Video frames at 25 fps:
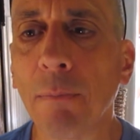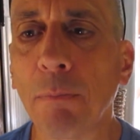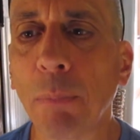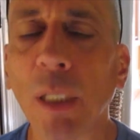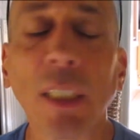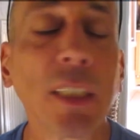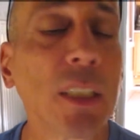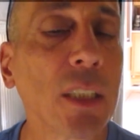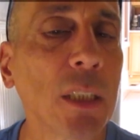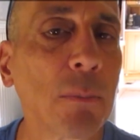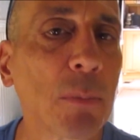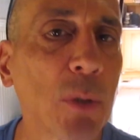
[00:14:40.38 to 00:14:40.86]

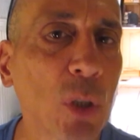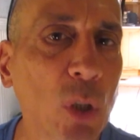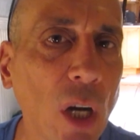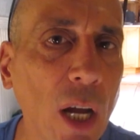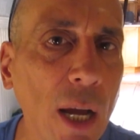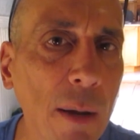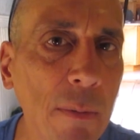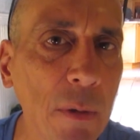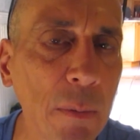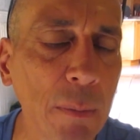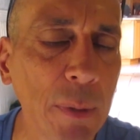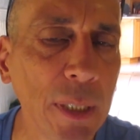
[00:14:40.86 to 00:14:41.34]
Please
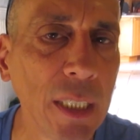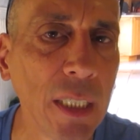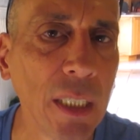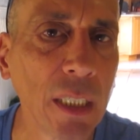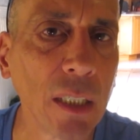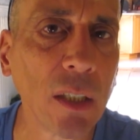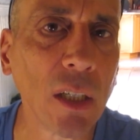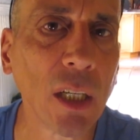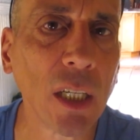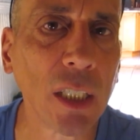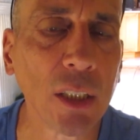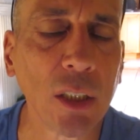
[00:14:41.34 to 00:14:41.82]
subscribe to me
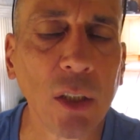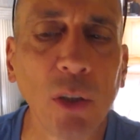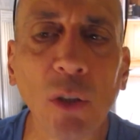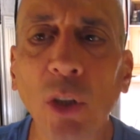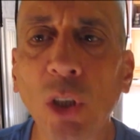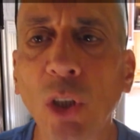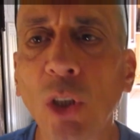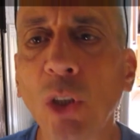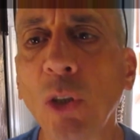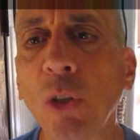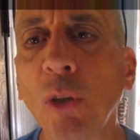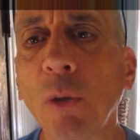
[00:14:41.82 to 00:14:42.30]
here on
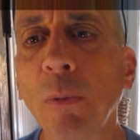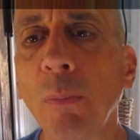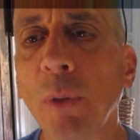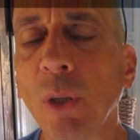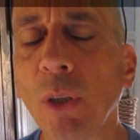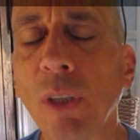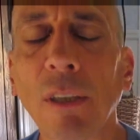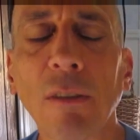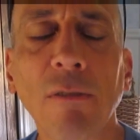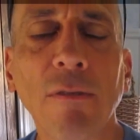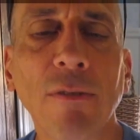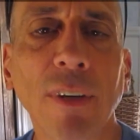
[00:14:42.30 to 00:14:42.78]
YouTube.
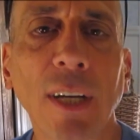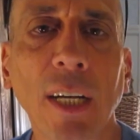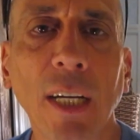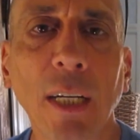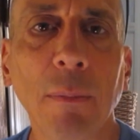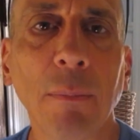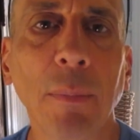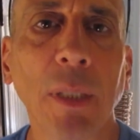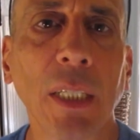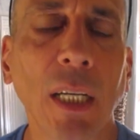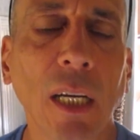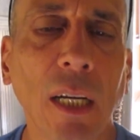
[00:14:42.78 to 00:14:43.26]
You can
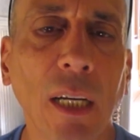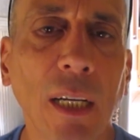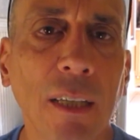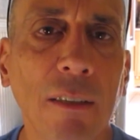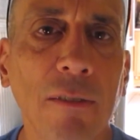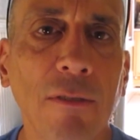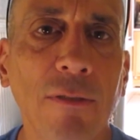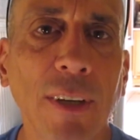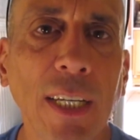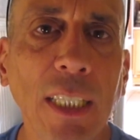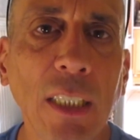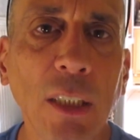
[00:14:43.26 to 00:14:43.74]
find me
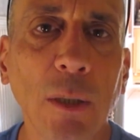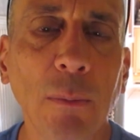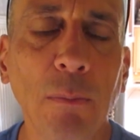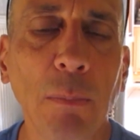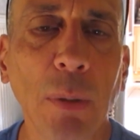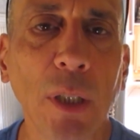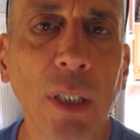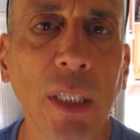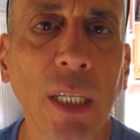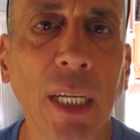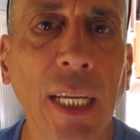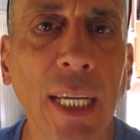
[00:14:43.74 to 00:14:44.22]
on
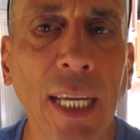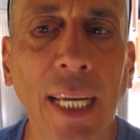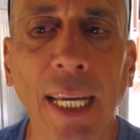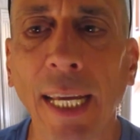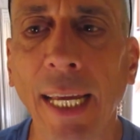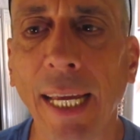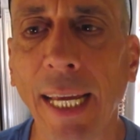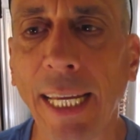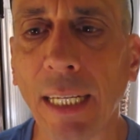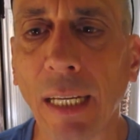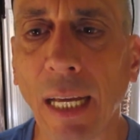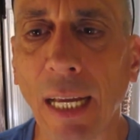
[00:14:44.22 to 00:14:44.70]
Facebook,
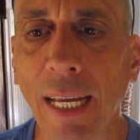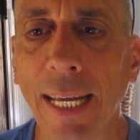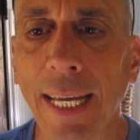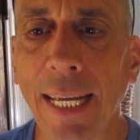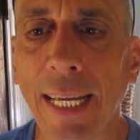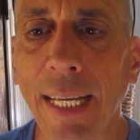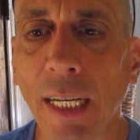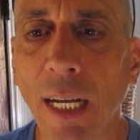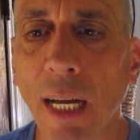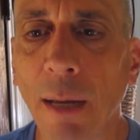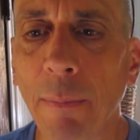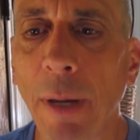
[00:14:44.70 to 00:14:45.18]

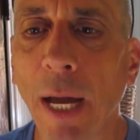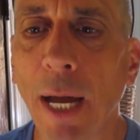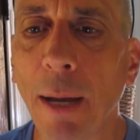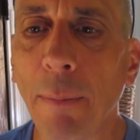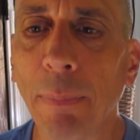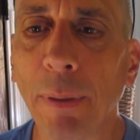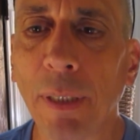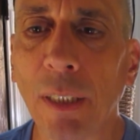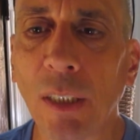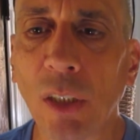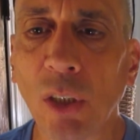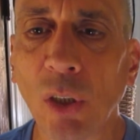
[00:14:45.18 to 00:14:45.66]
and I'm
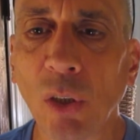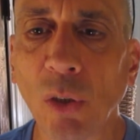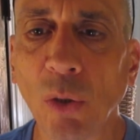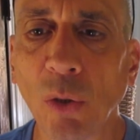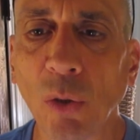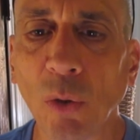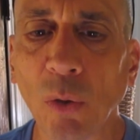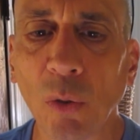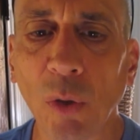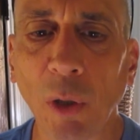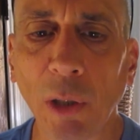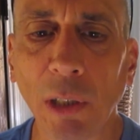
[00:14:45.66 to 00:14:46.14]
happy
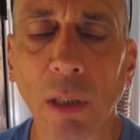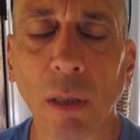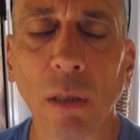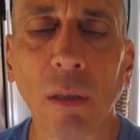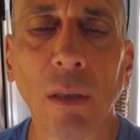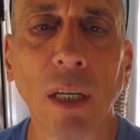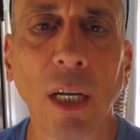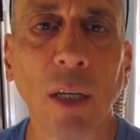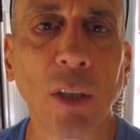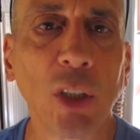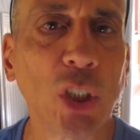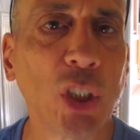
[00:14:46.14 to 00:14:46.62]
to
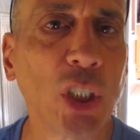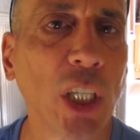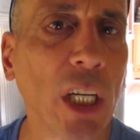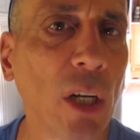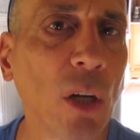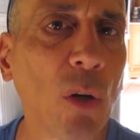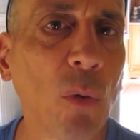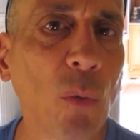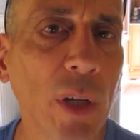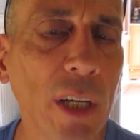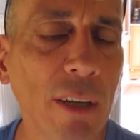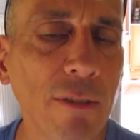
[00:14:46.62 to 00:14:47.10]

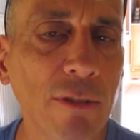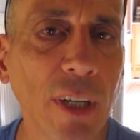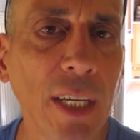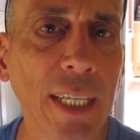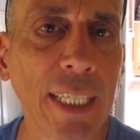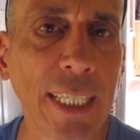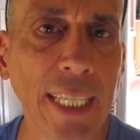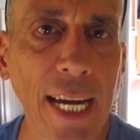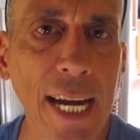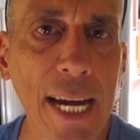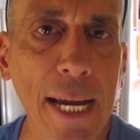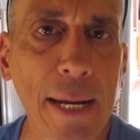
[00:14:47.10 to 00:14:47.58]
share whatever
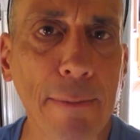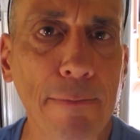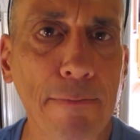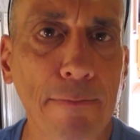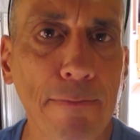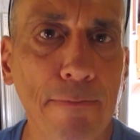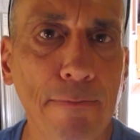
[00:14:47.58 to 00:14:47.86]
I can.